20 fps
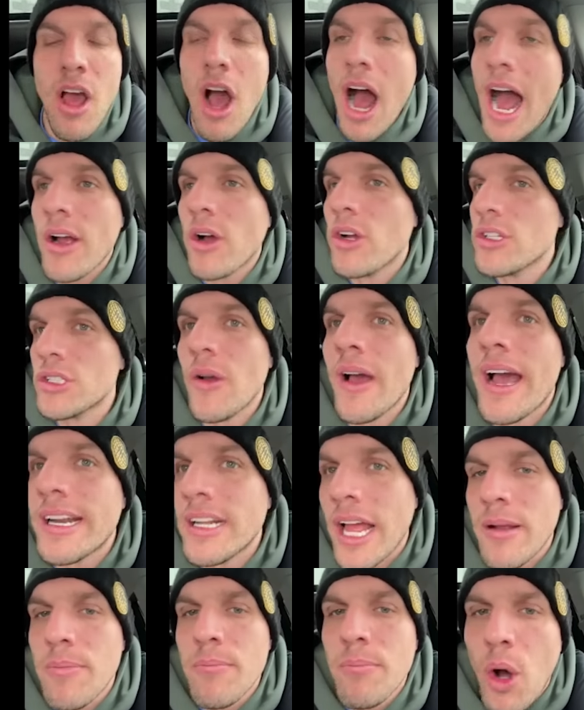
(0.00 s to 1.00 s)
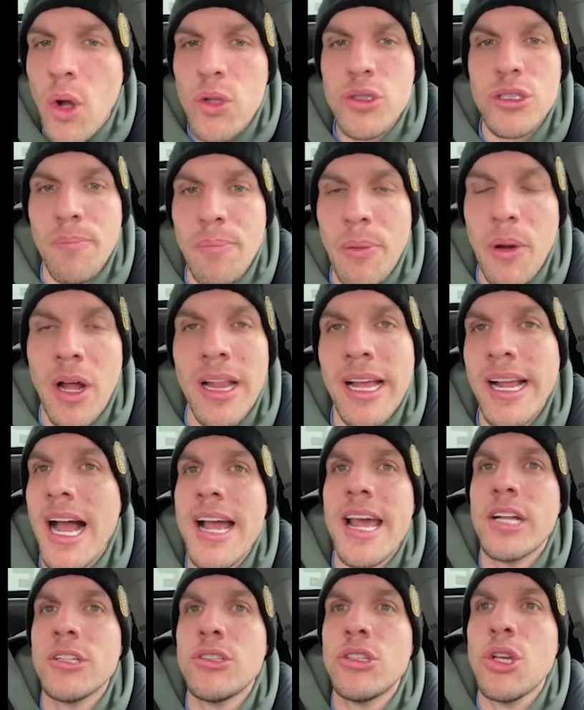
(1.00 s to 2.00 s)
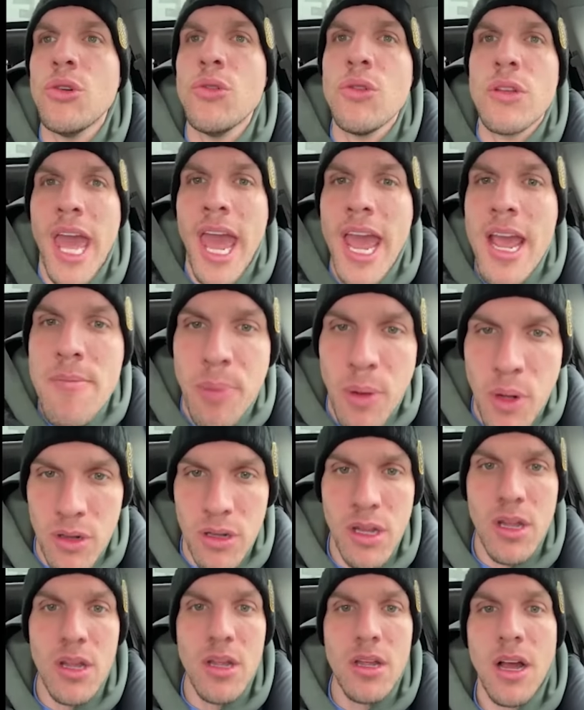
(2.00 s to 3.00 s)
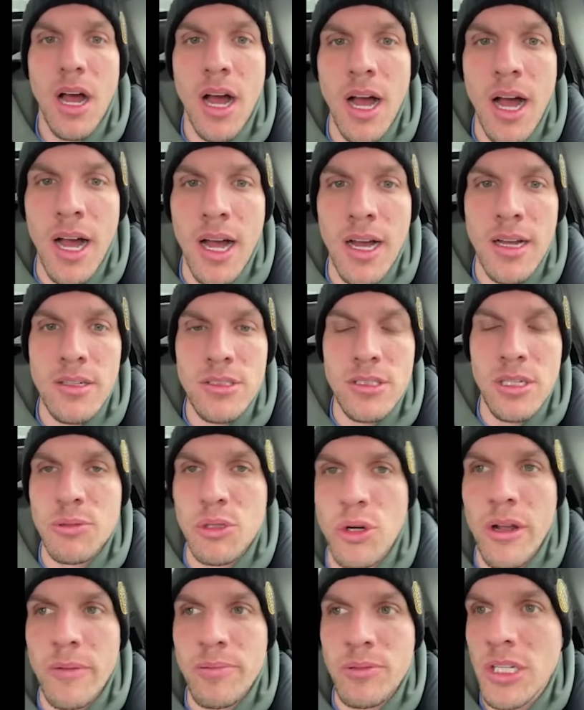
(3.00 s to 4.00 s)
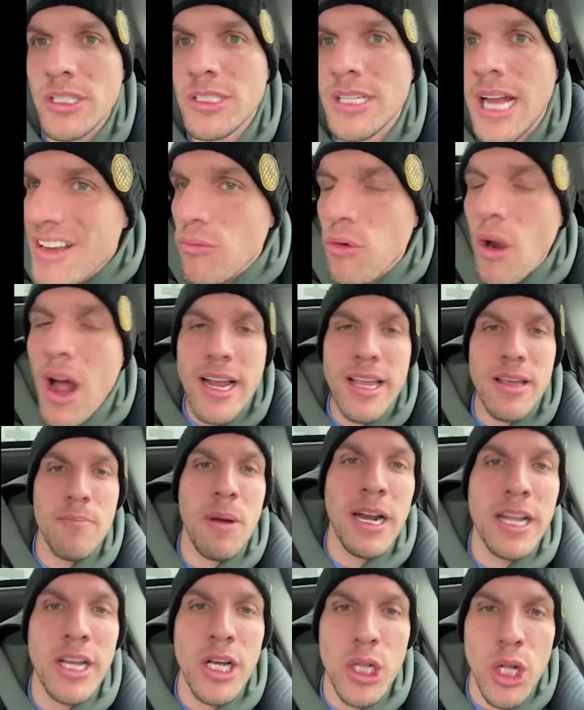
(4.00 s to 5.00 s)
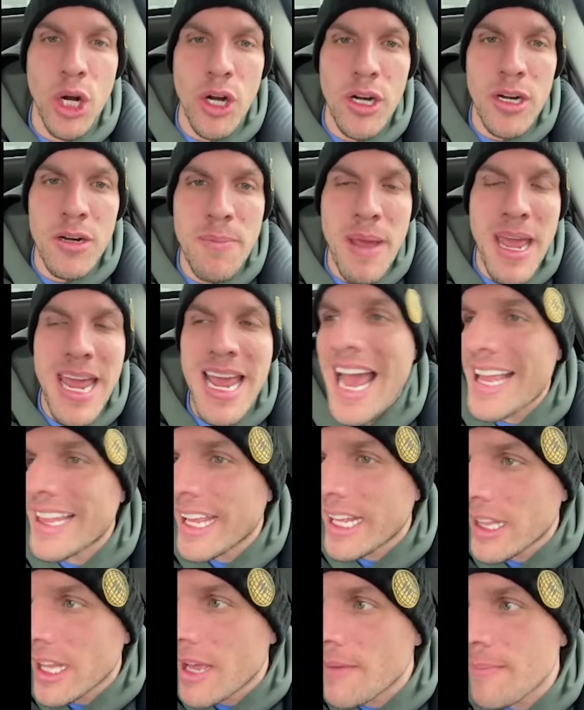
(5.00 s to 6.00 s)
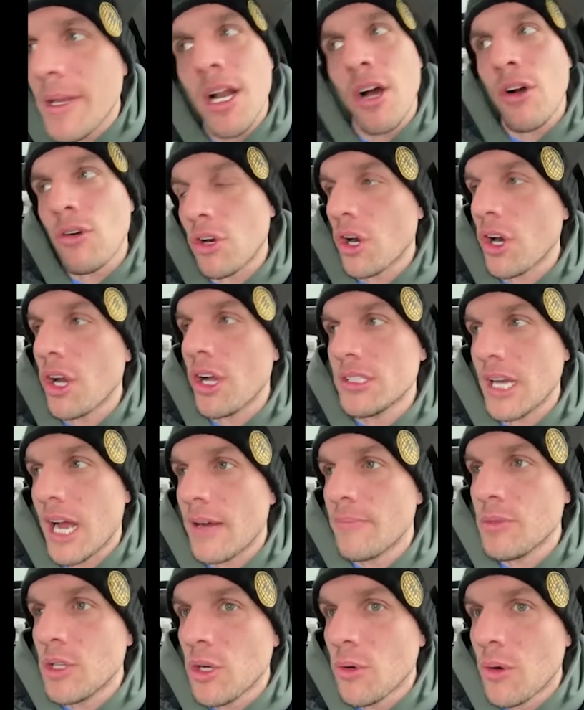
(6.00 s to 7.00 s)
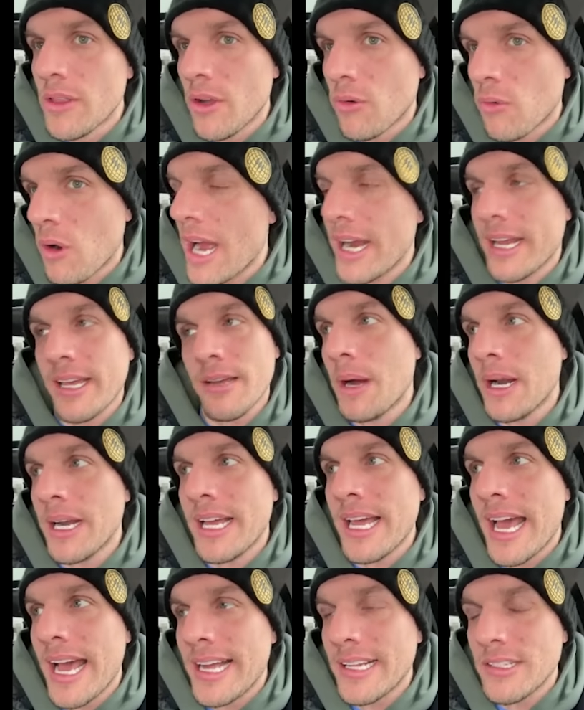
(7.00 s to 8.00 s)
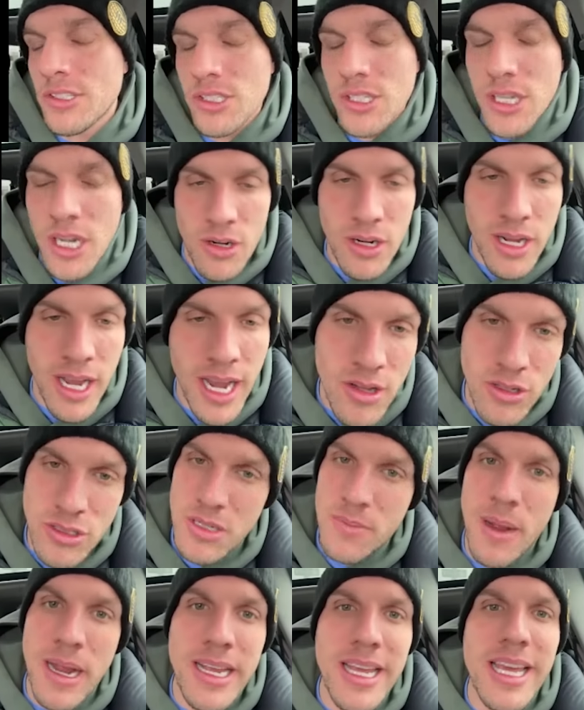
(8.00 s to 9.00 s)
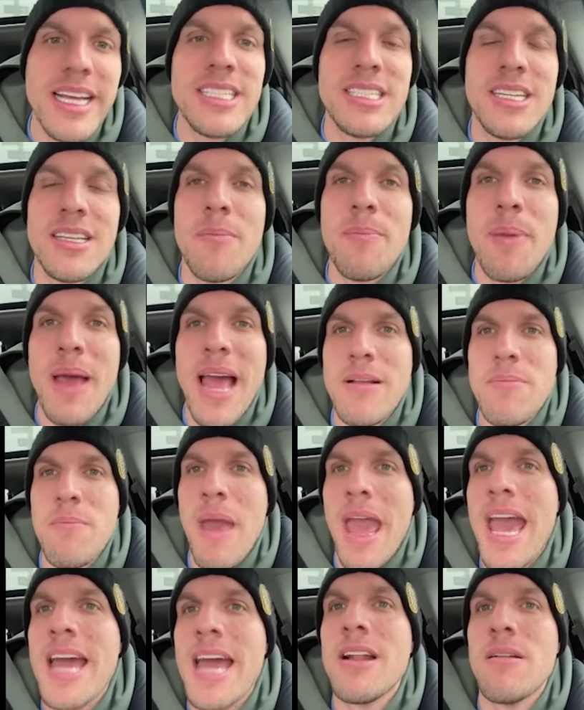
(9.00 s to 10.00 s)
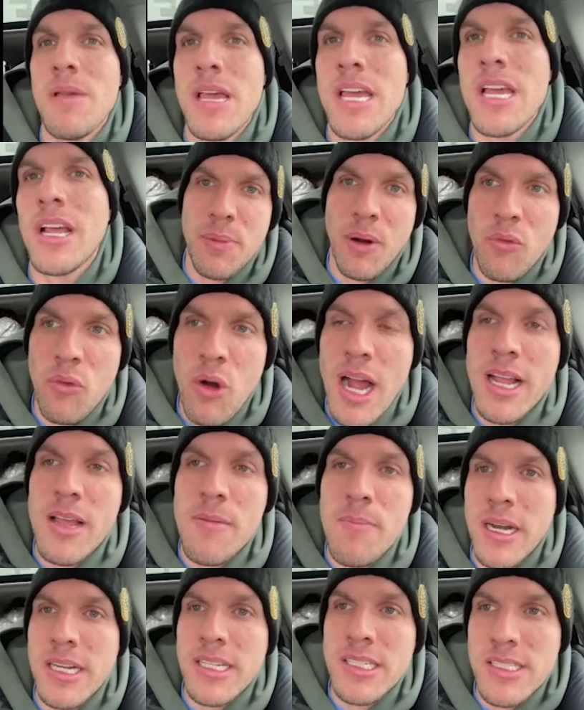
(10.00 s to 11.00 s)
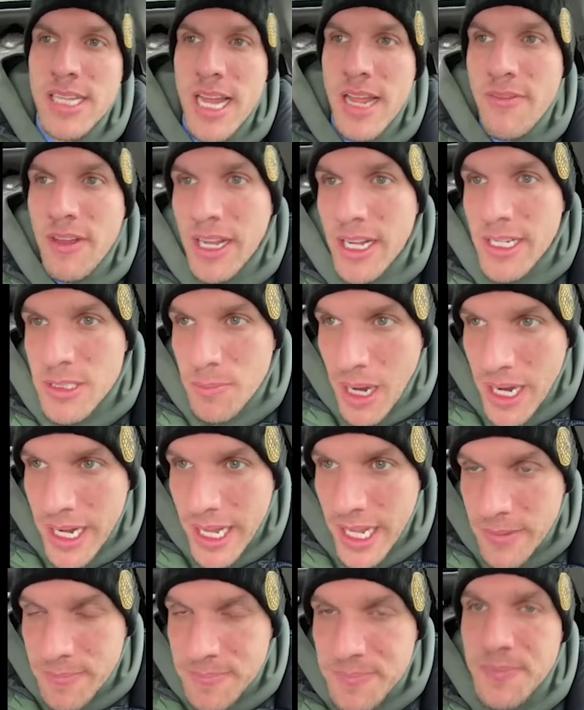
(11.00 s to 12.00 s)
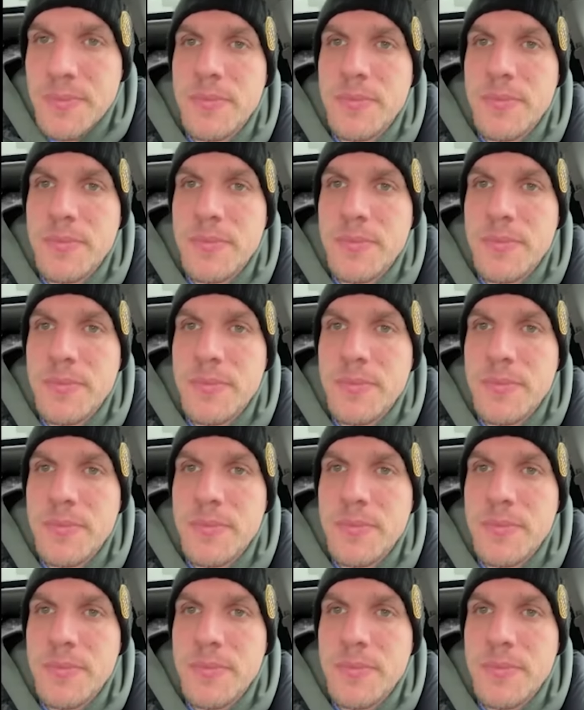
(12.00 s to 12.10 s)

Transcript: I also had like multiple, like I had two cable uh, subscriptions. Rocket Money alerted me and then let me know, girls, I'm doing the Rocket Money ads. Okay. Those are my kids in the back mad at me, but Rocket Money's saving us money